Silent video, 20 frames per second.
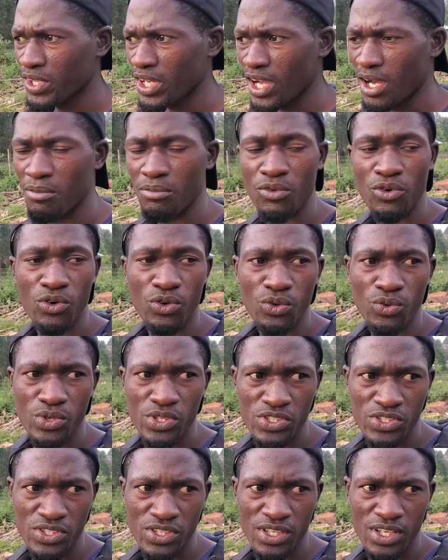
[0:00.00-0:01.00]
I'm
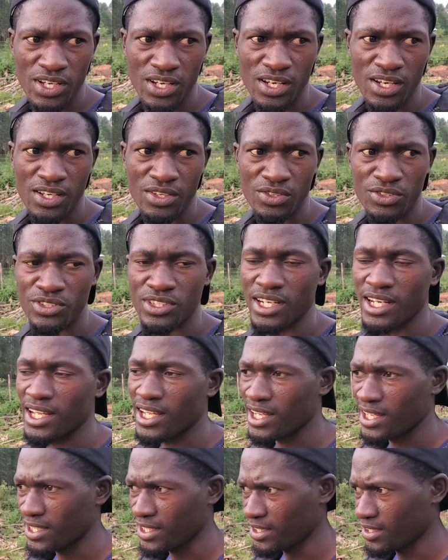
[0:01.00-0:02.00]
always not a
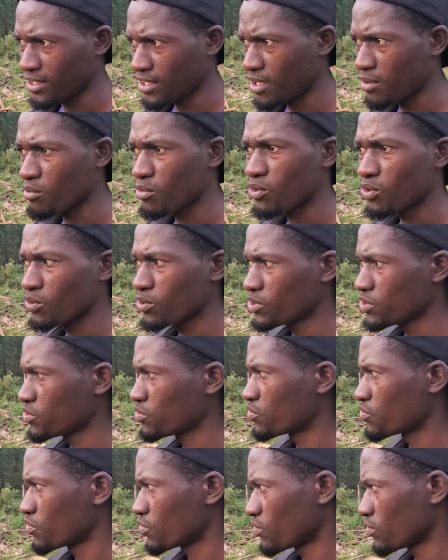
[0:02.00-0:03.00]
lie. I'm always
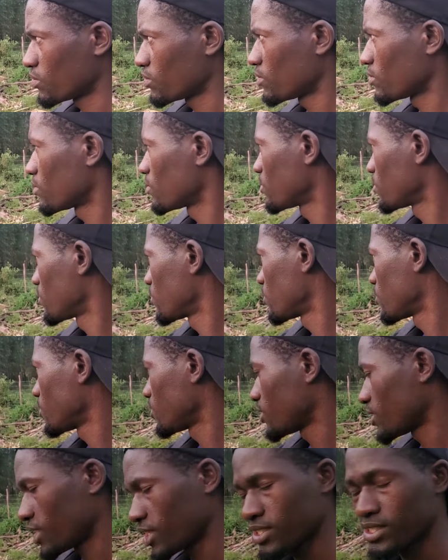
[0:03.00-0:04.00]
true.
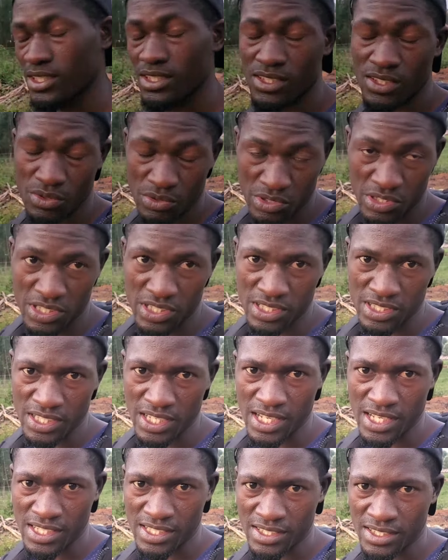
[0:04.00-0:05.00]
And that's how it is,
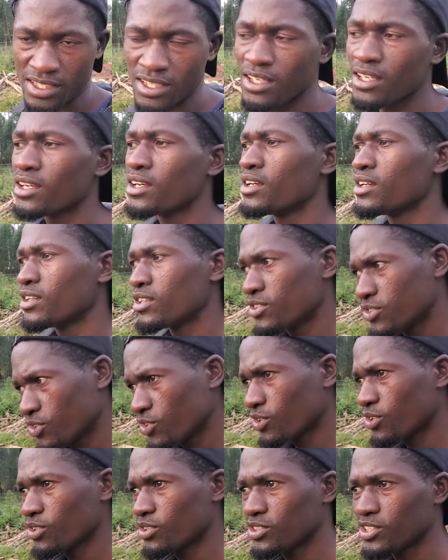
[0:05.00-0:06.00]
guys.
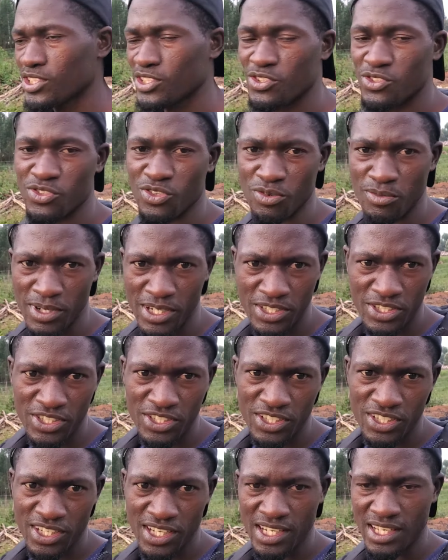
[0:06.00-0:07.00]
So thank you so
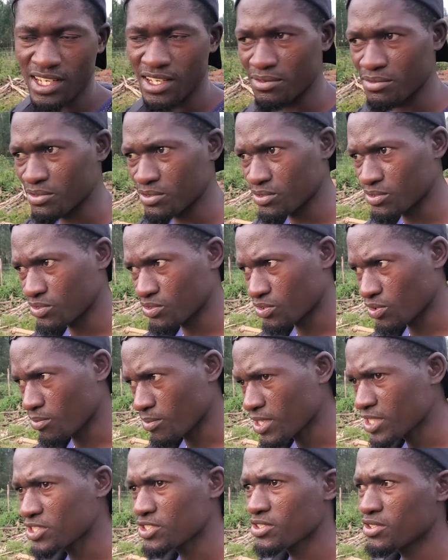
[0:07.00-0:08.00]
much. I love you so
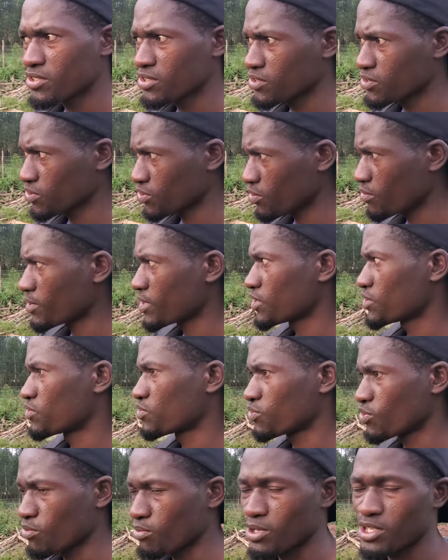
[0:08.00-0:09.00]
much, so much,
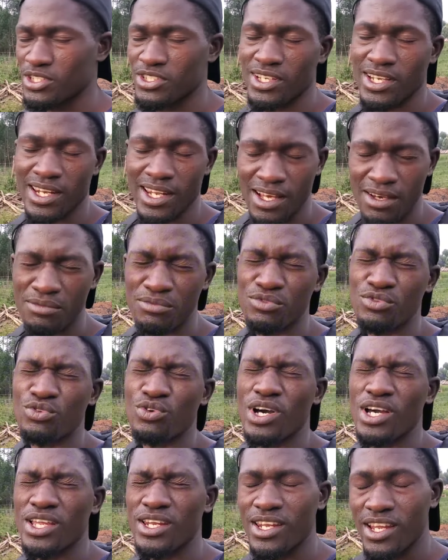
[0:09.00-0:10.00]
so much. I love
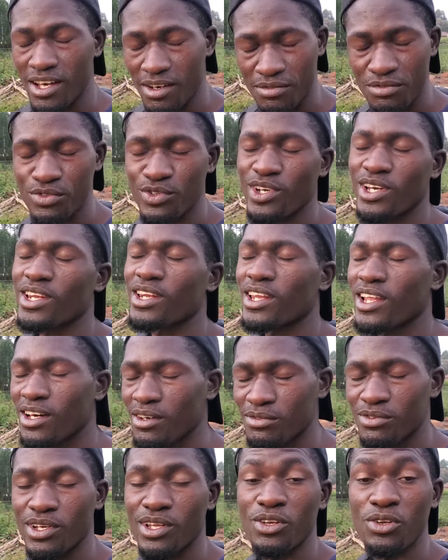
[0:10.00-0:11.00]
you. I love you. I
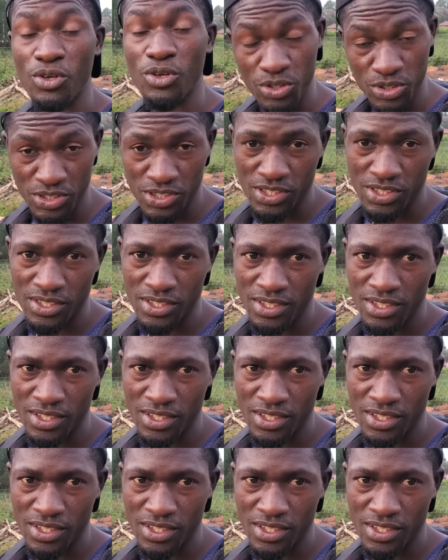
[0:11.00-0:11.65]
love you a lot.